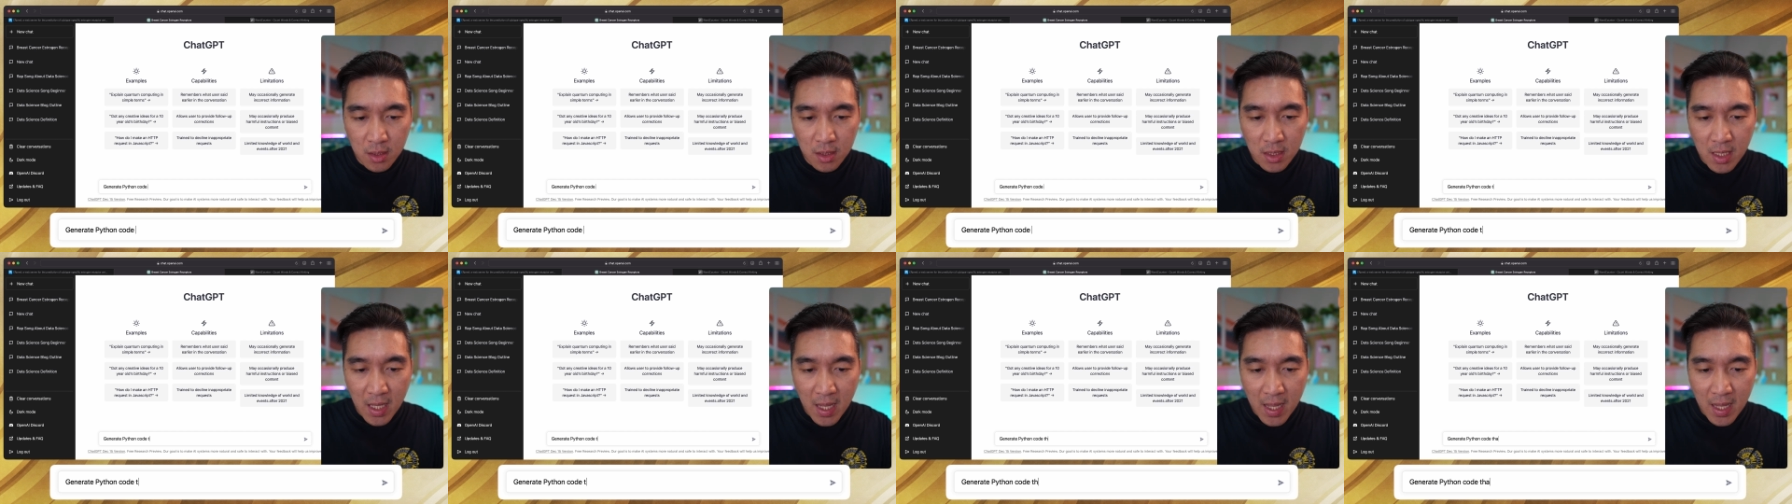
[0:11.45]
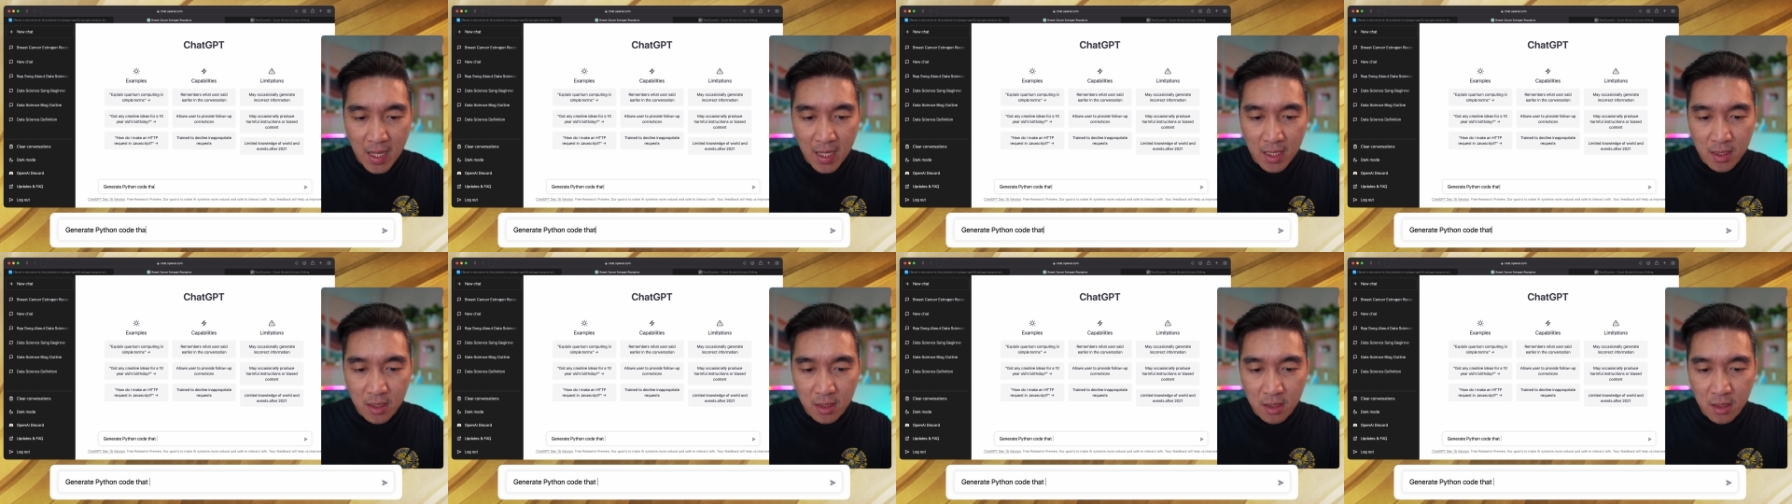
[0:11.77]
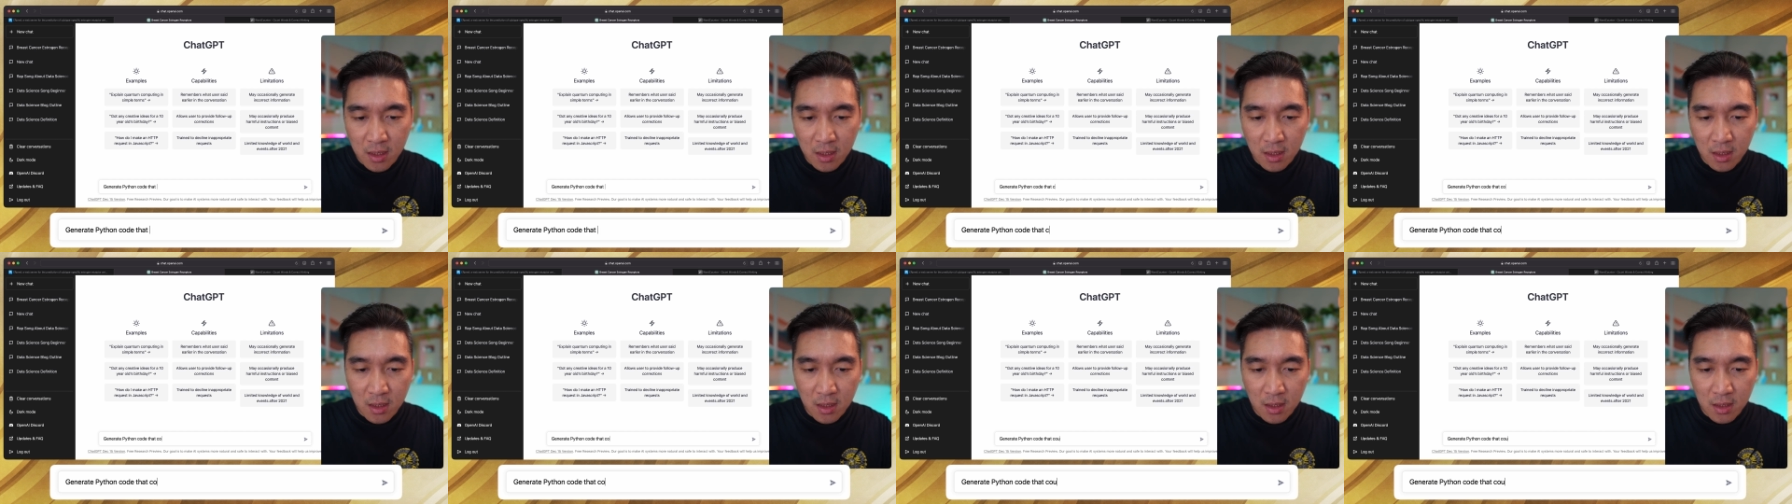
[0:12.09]
that
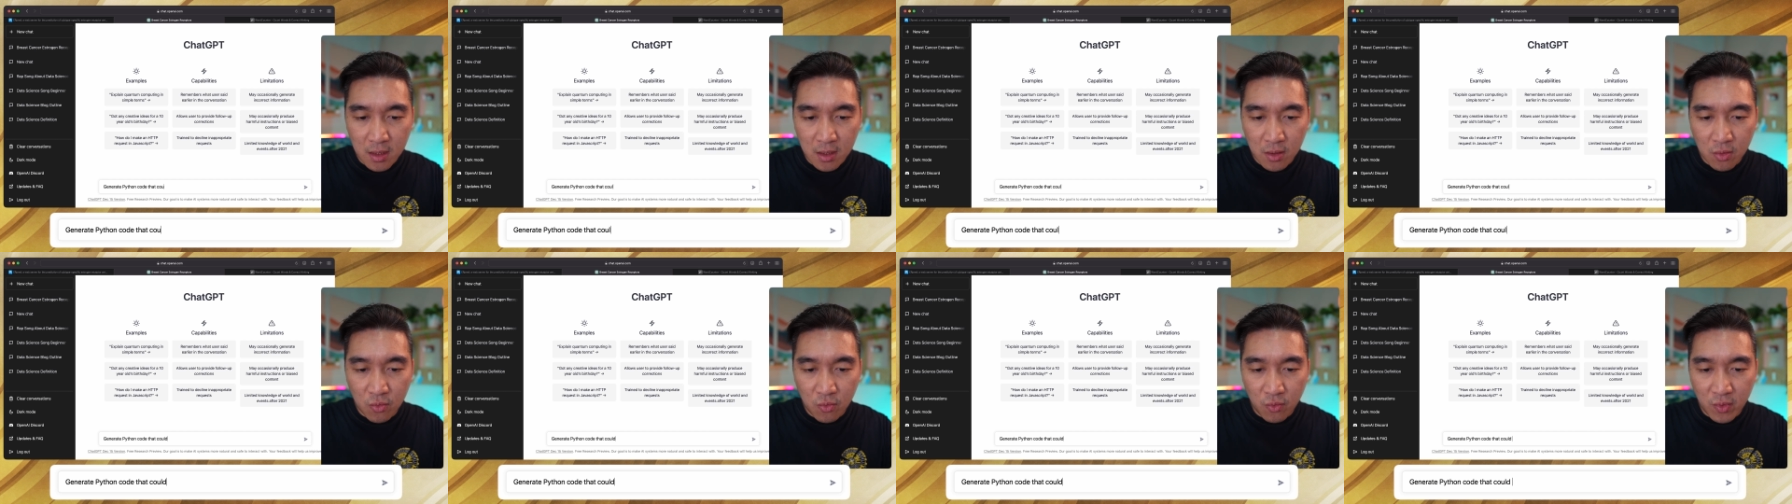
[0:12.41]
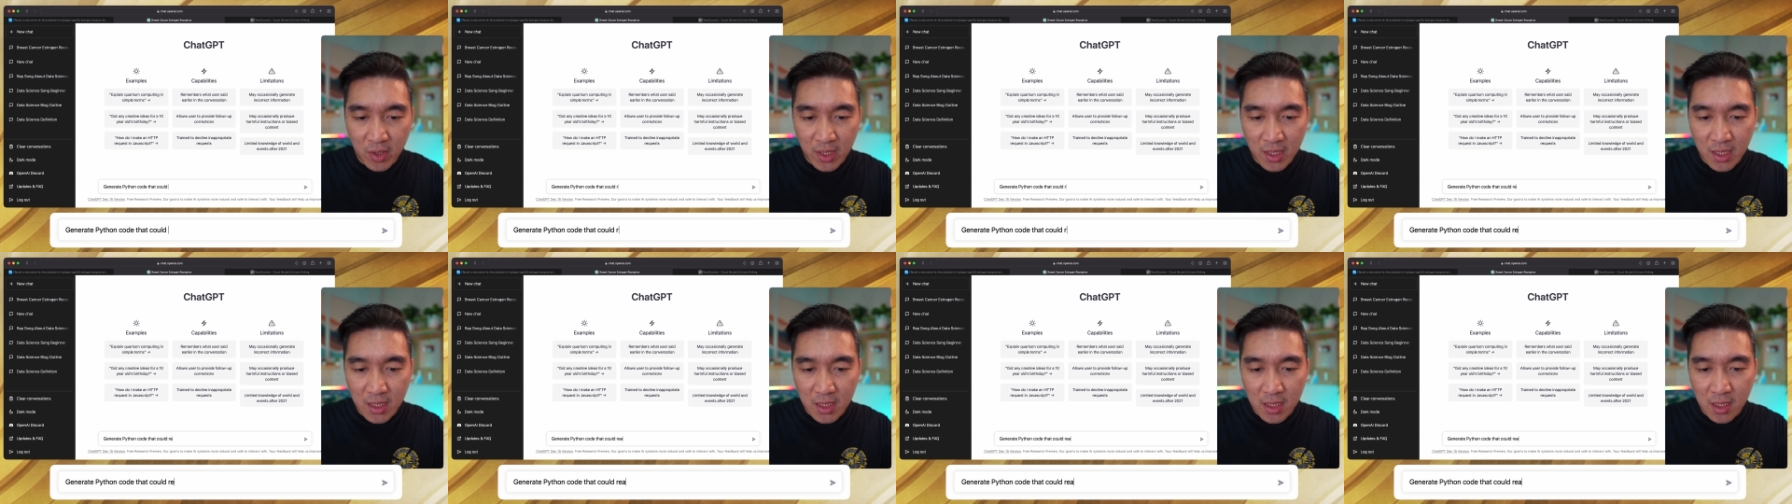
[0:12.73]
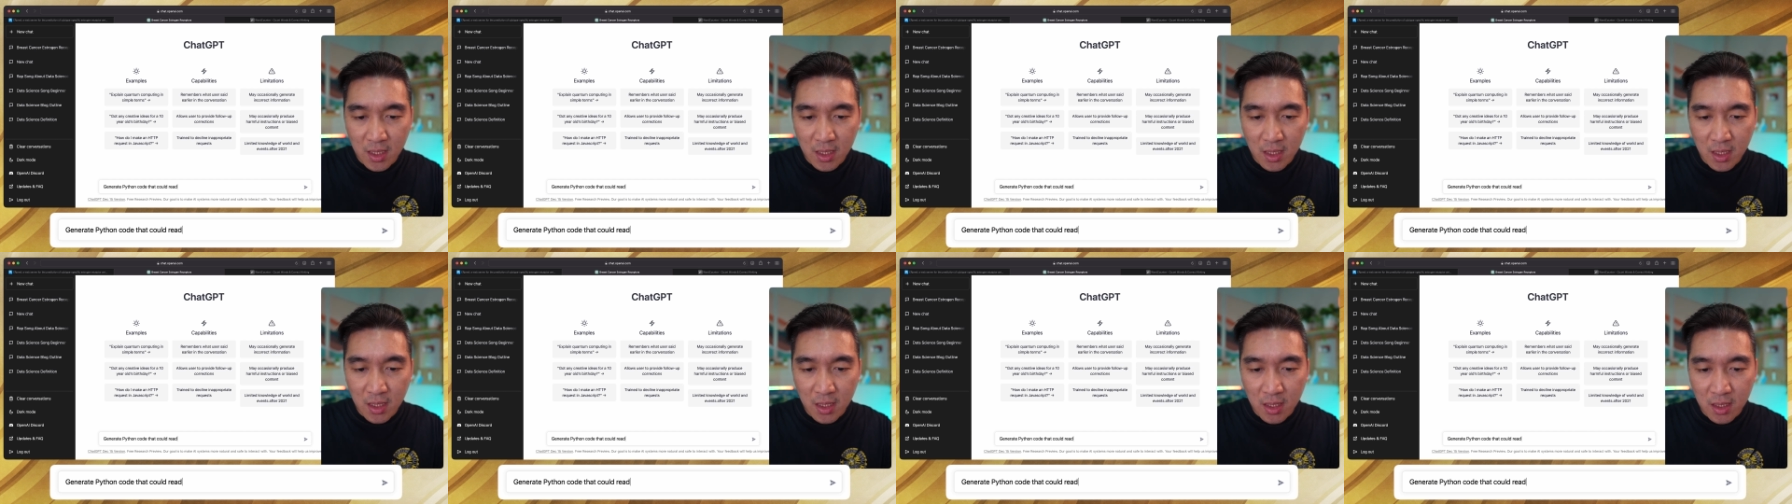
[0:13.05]
could
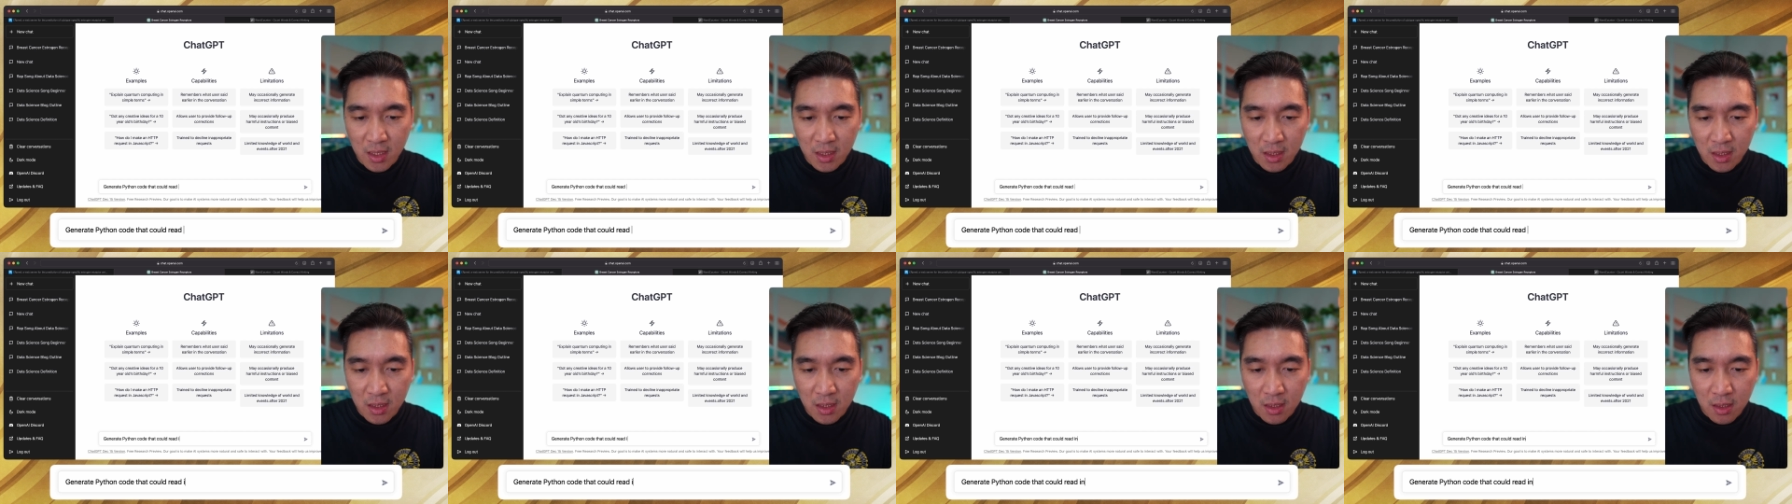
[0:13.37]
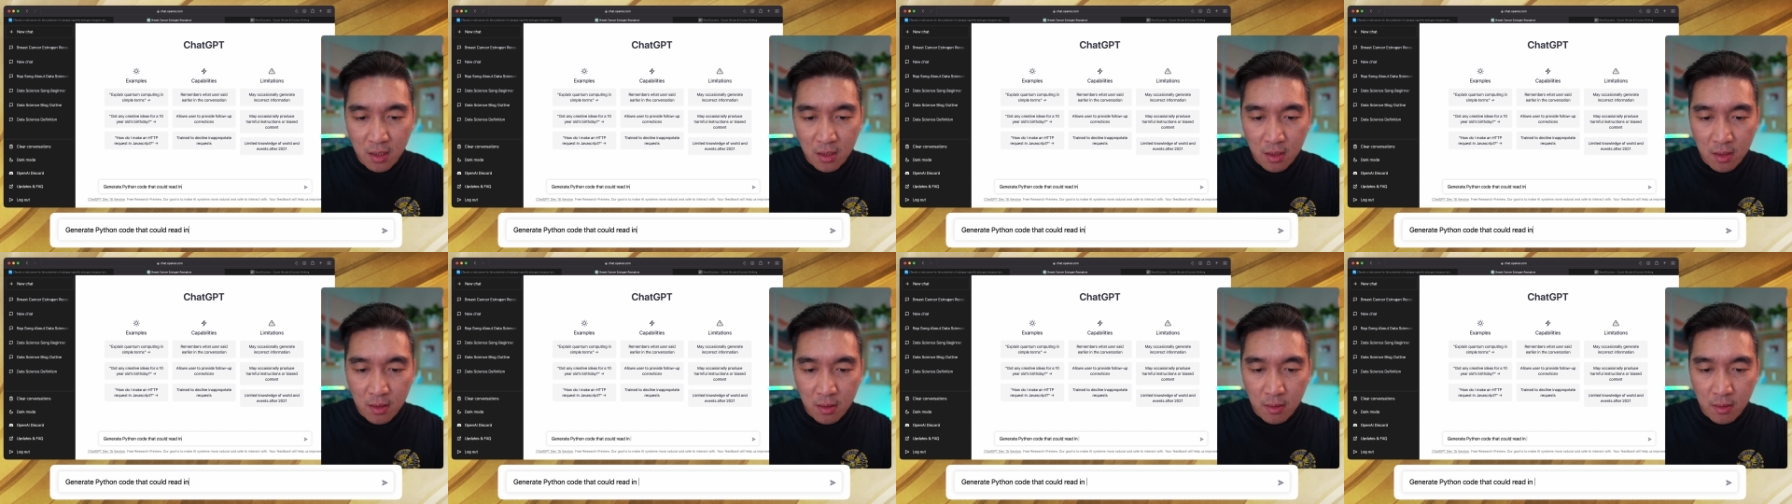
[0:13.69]
read in